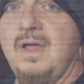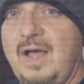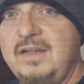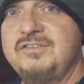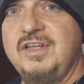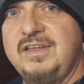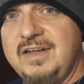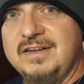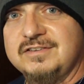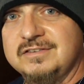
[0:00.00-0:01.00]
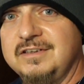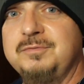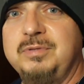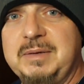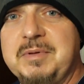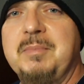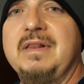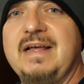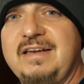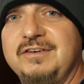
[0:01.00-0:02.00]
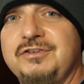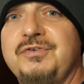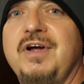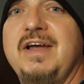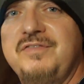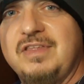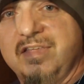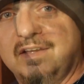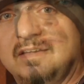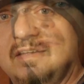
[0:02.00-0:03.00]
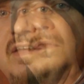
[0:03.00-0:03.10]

I say yes. Let's blame the millennials for everything